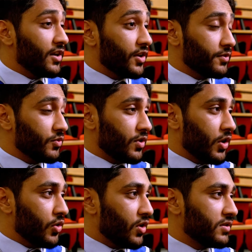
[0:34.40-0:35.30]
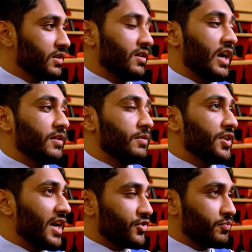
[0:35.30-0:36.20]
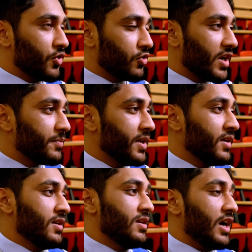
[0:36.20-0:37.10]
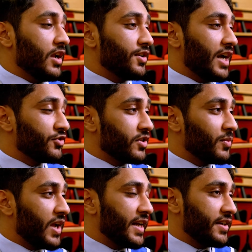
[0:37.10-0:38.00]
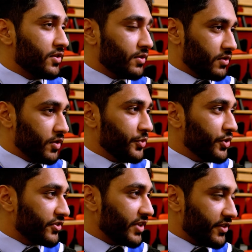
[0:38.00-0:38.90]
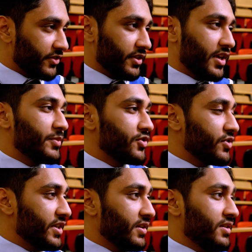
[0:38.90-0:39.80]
learned a lot. I learned how to program. I learned how to apply computer science to chemistry.